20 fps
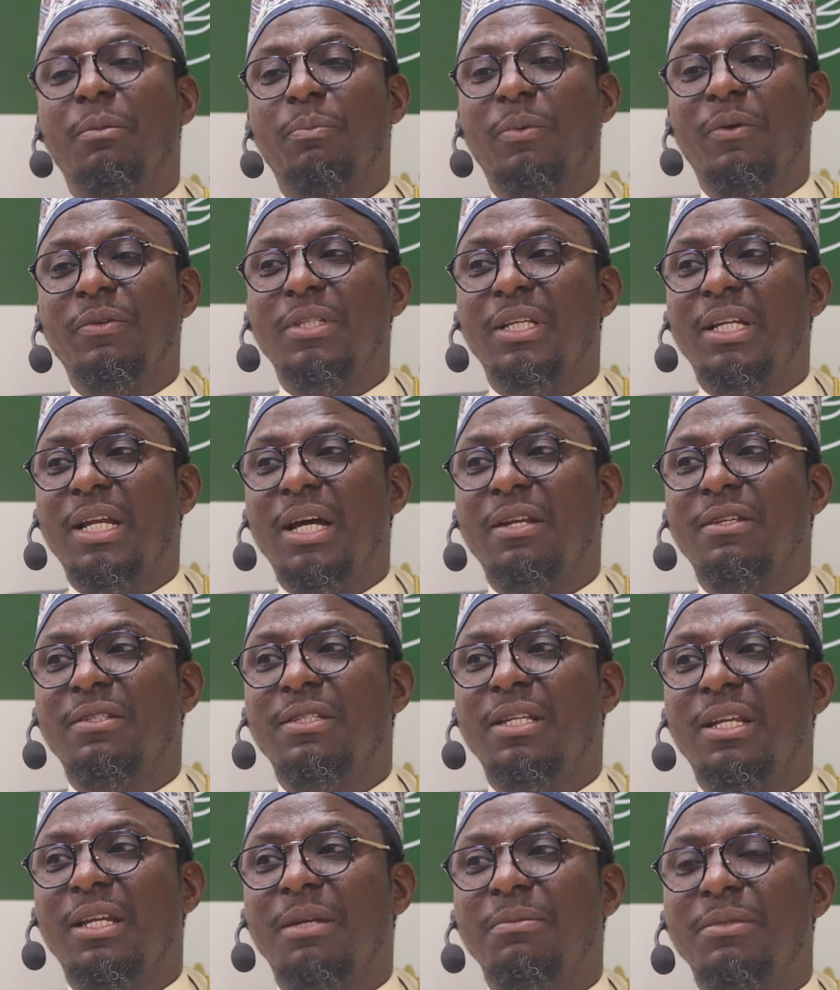The Prophet sallallahu
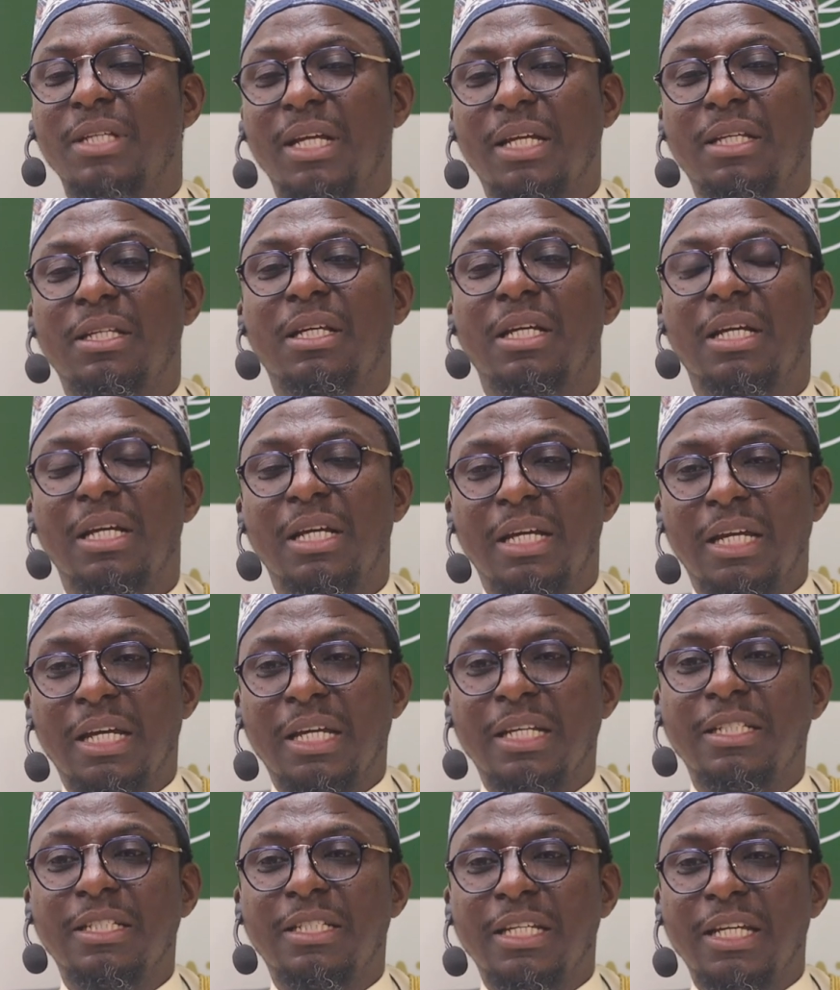alayhi wa sallam said,
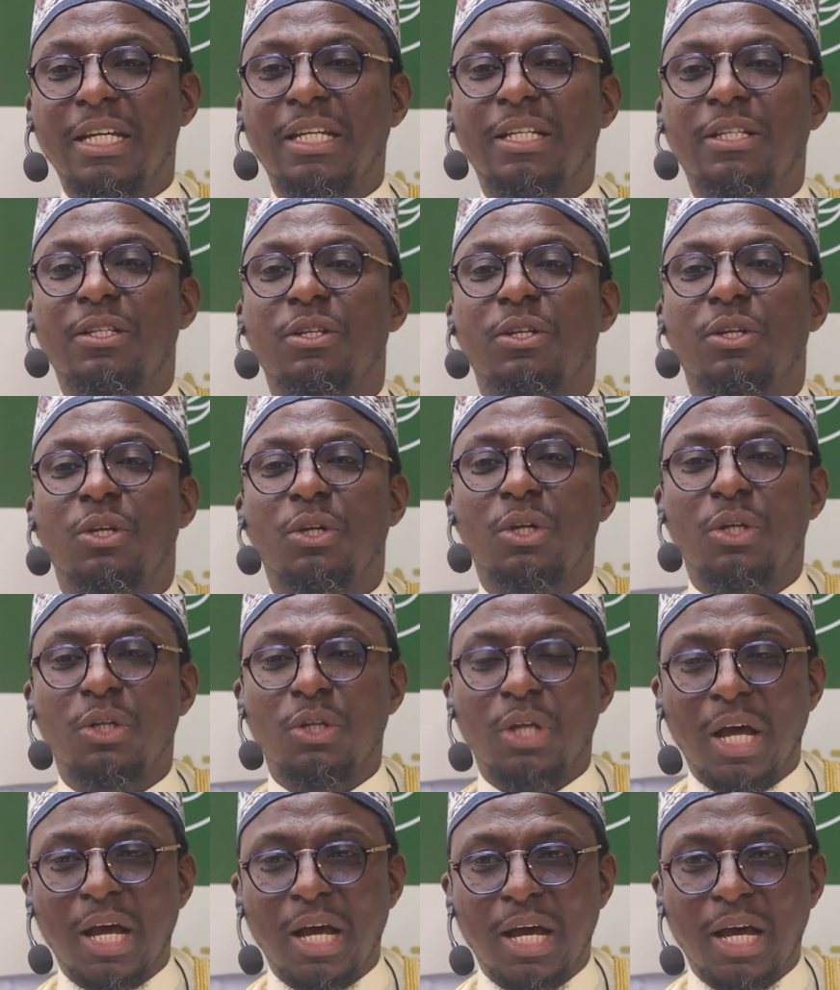indeed,
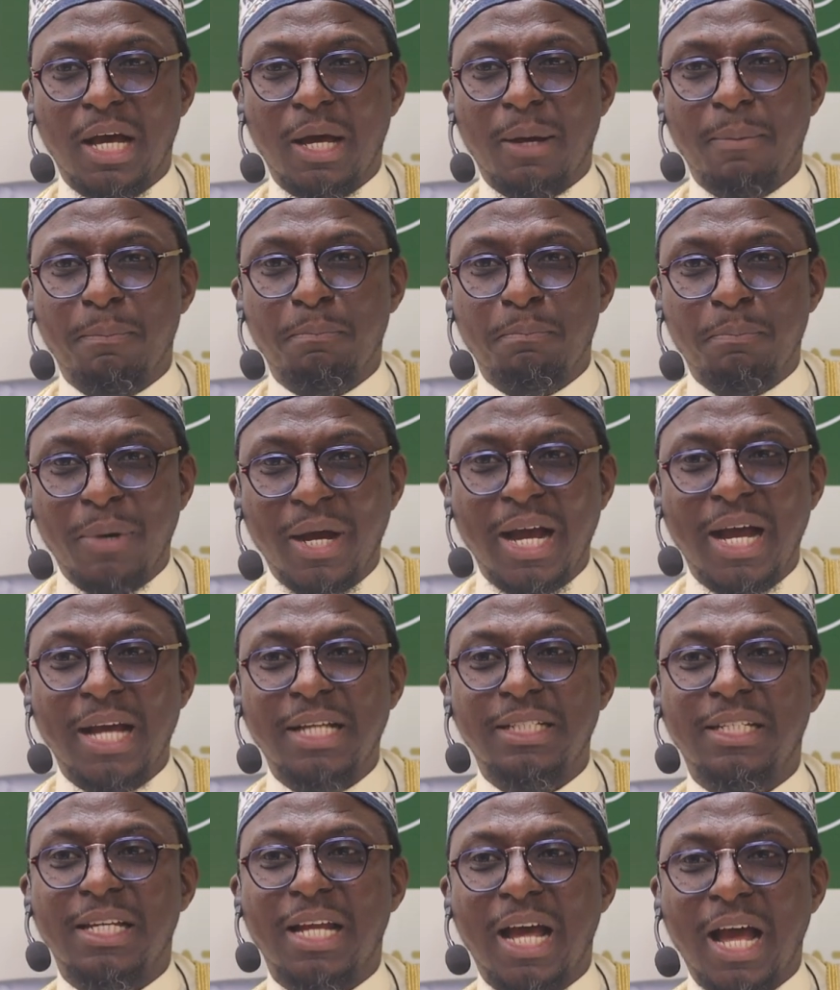
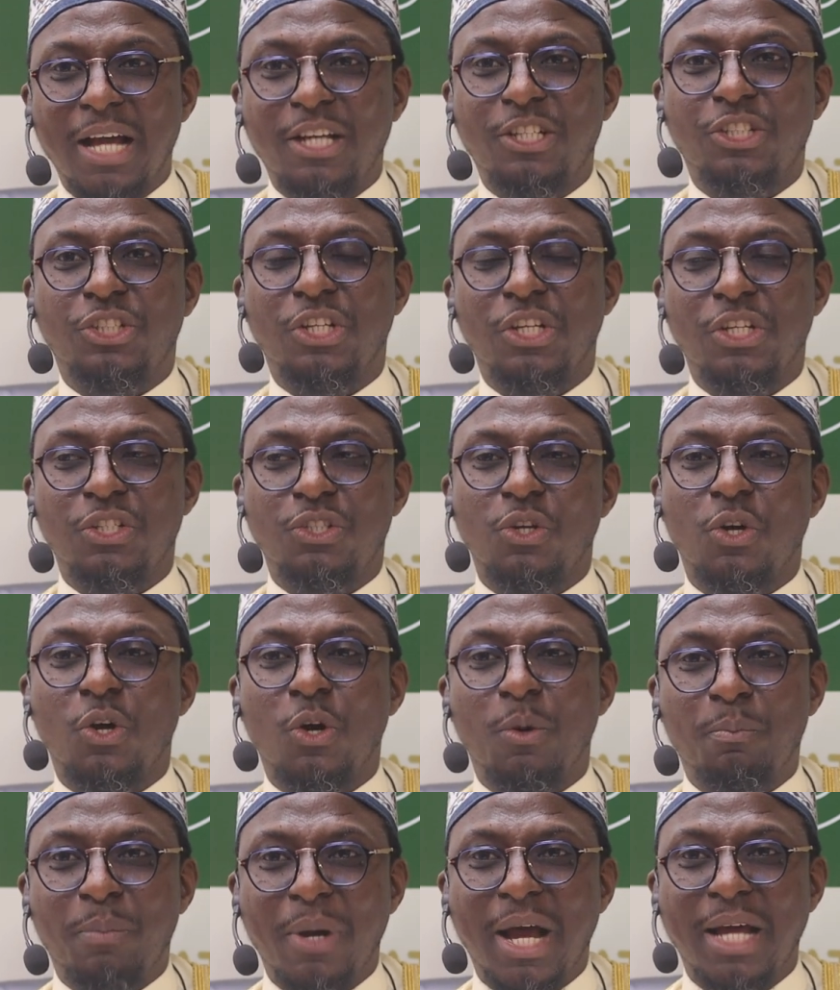bad actions
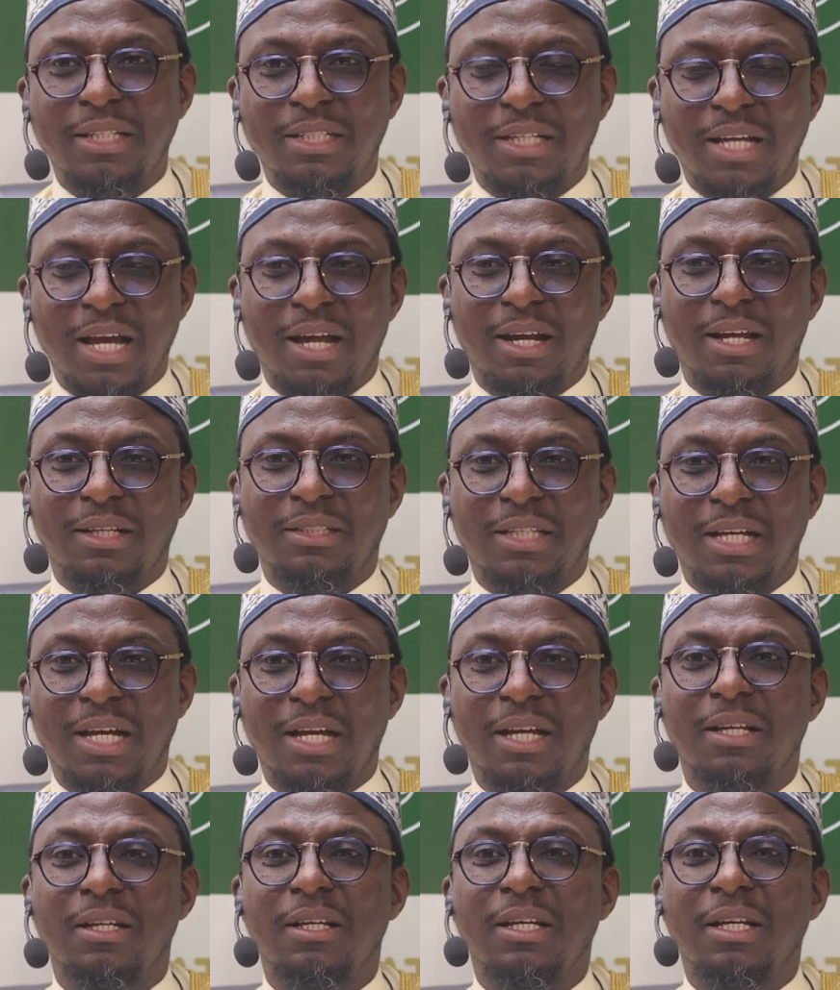or bad
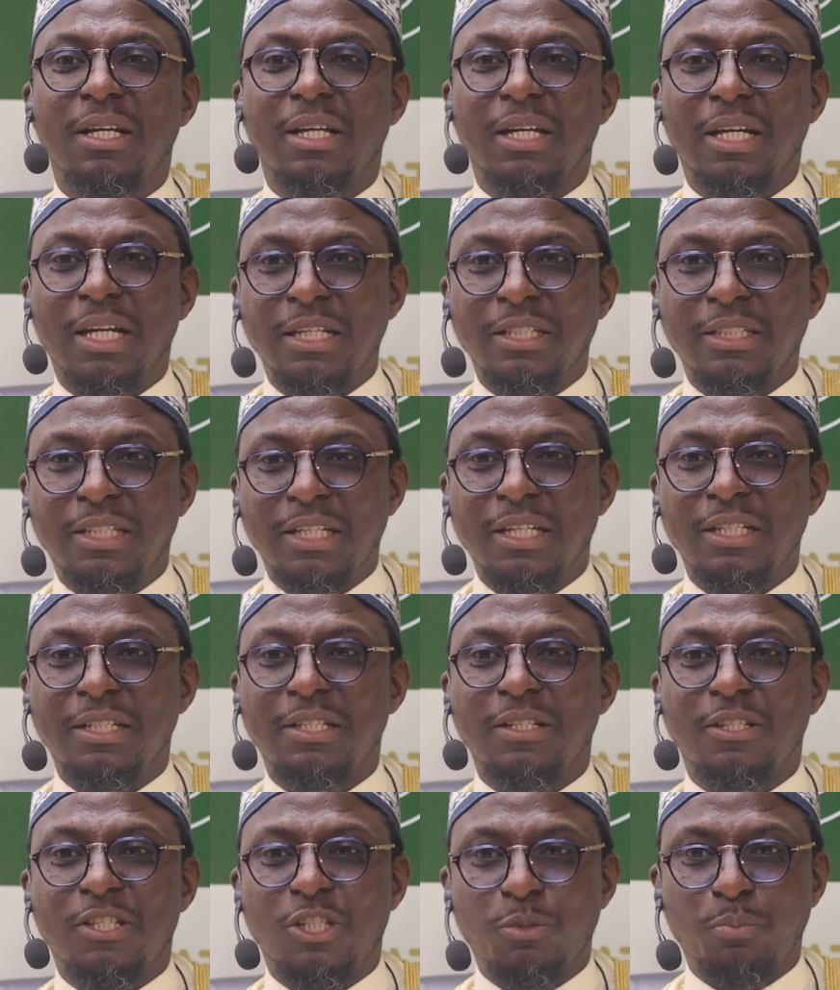character
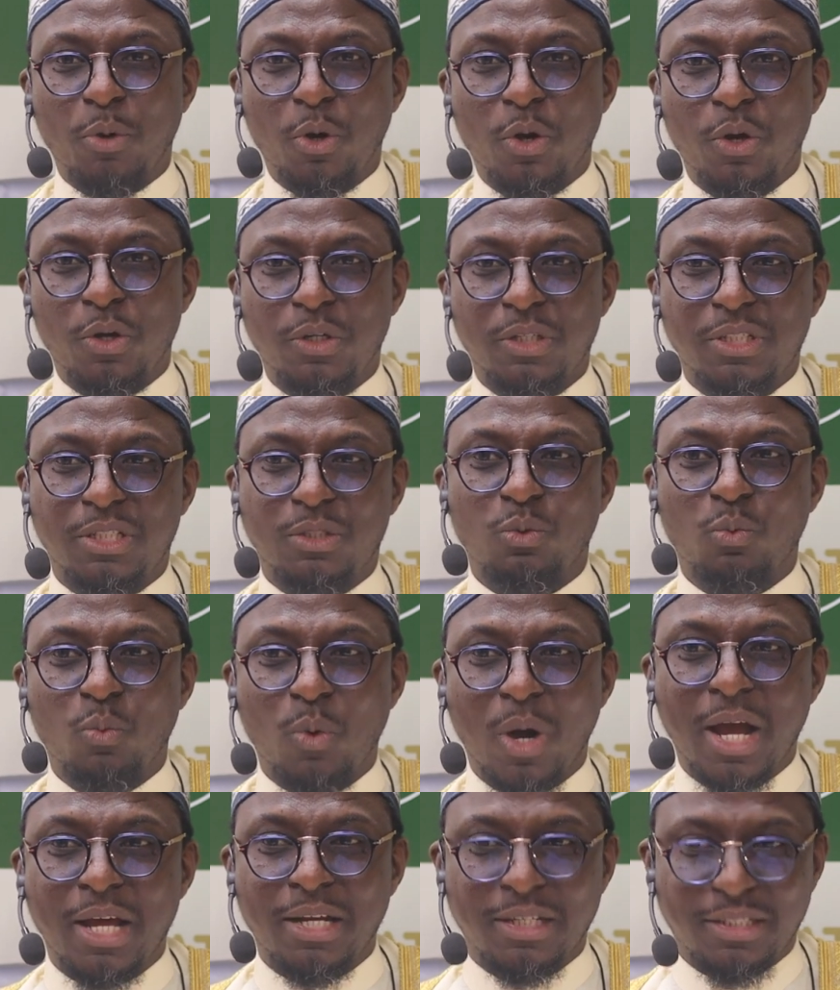indeed spoils
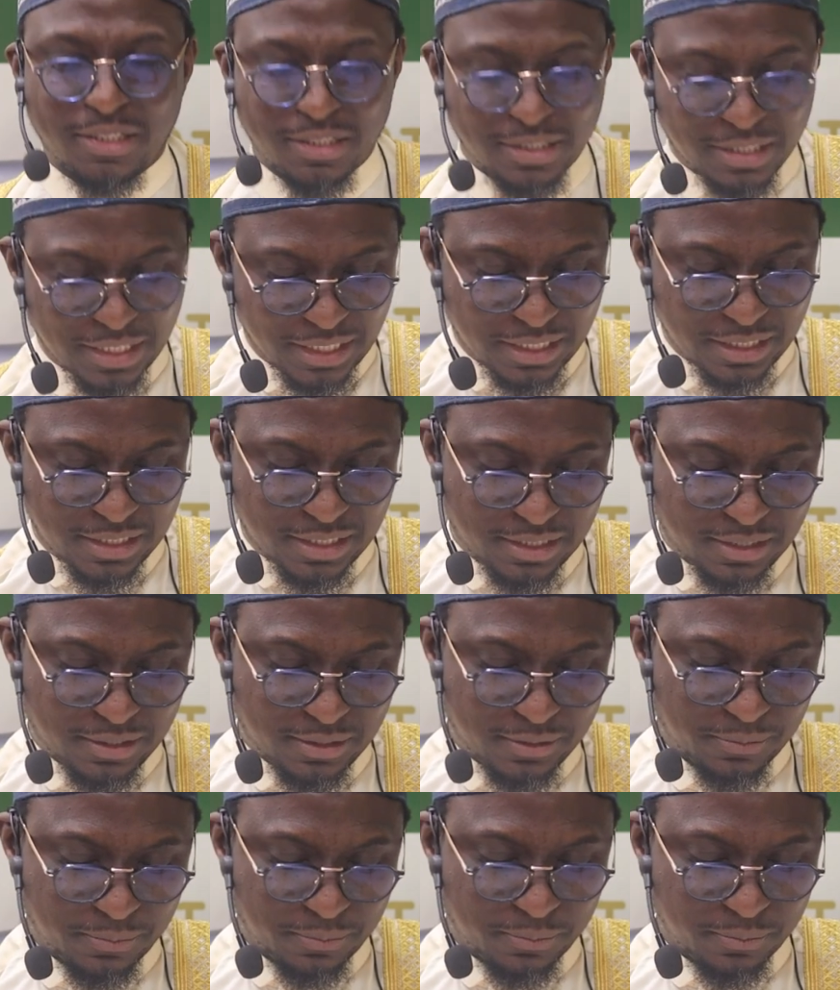one's
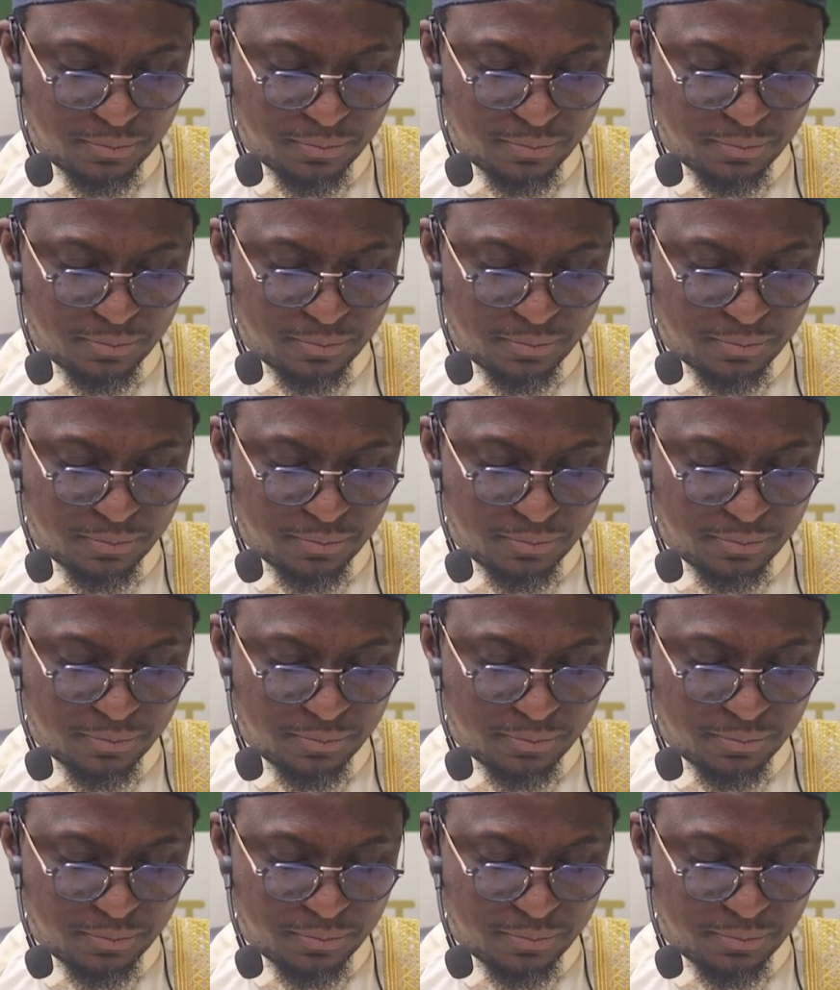deeds.